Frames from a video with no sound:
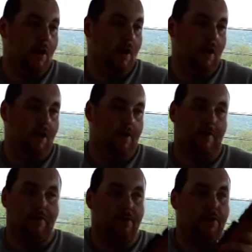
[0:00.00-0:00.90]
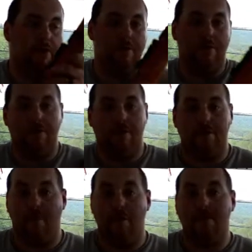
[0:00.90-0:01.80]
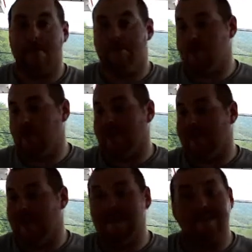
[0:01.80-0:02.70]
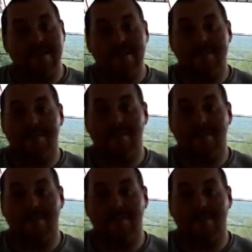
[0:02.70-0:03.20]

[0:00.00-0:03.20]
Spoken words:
if you want to, you know, you could probably drop me a line and send it to